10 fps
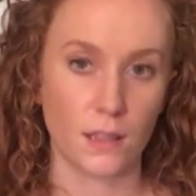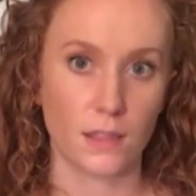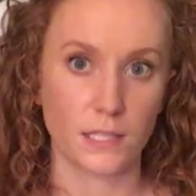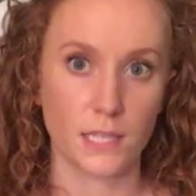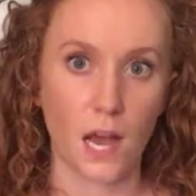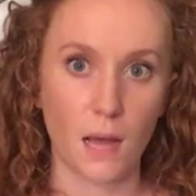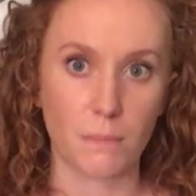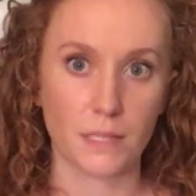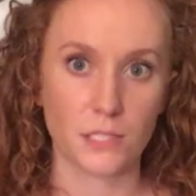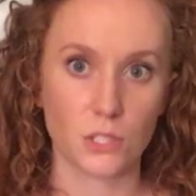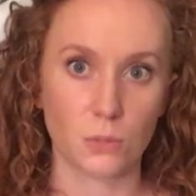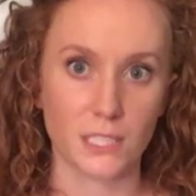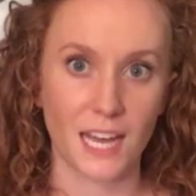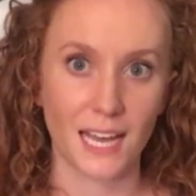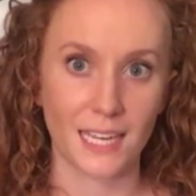the top is so
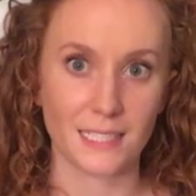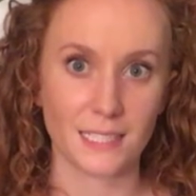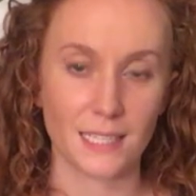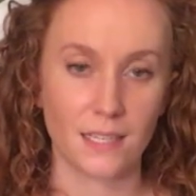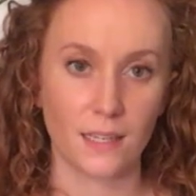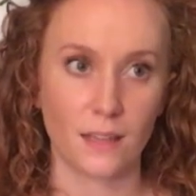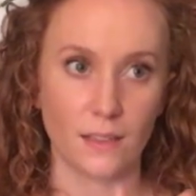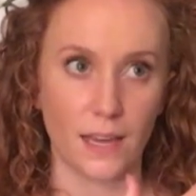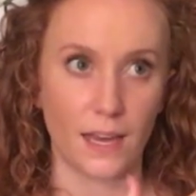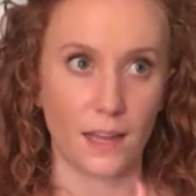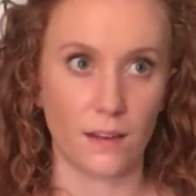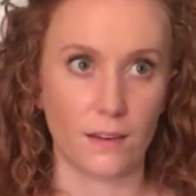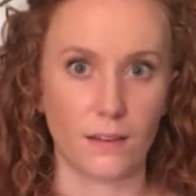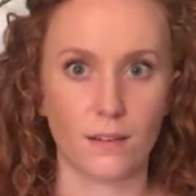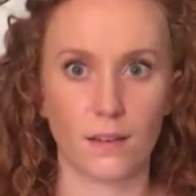tight
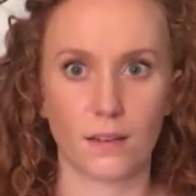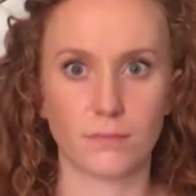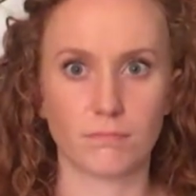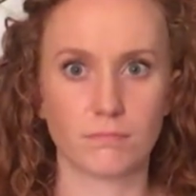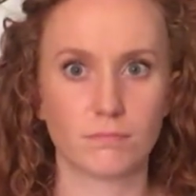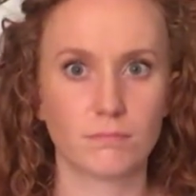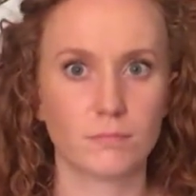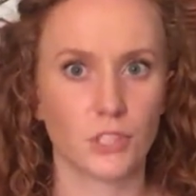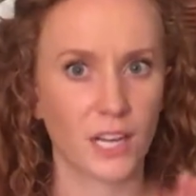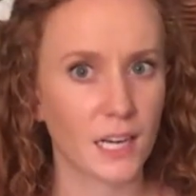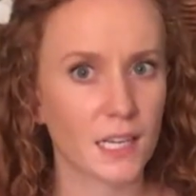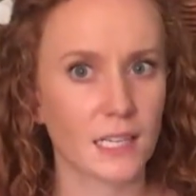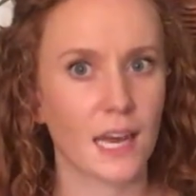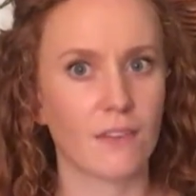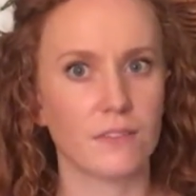that you're not
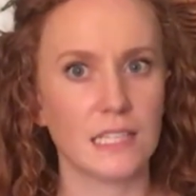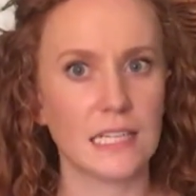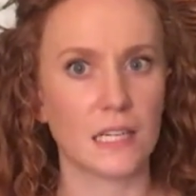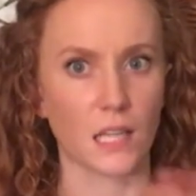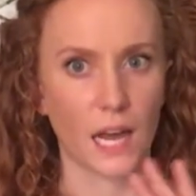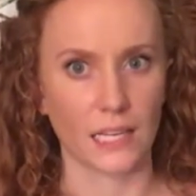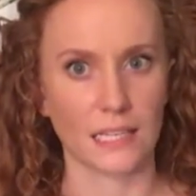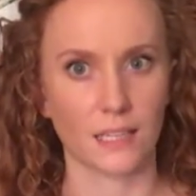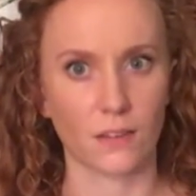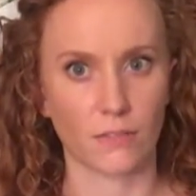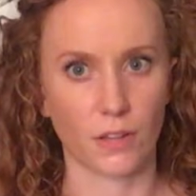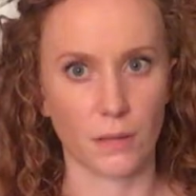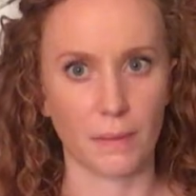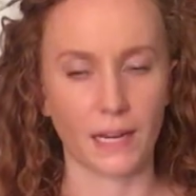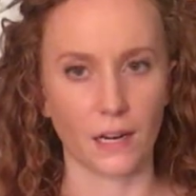going to need a lot of give on
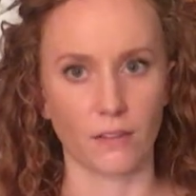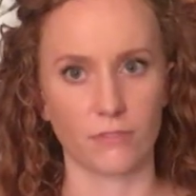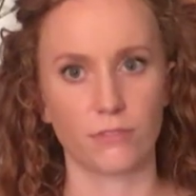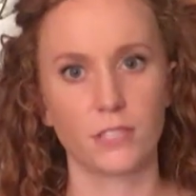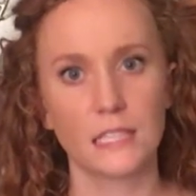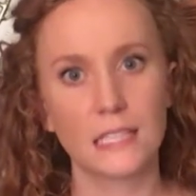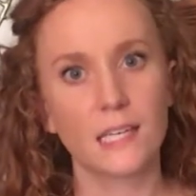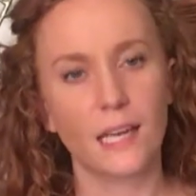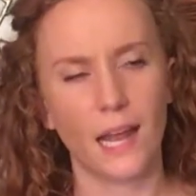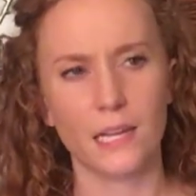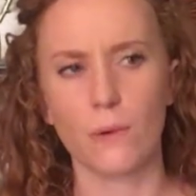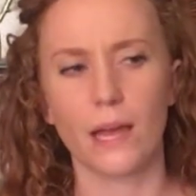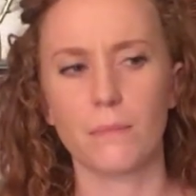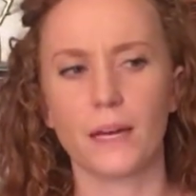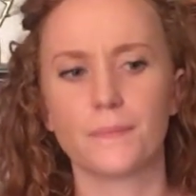the bind off
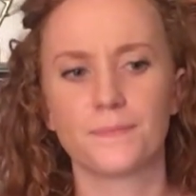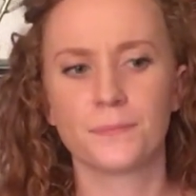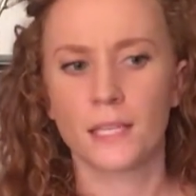anyway. But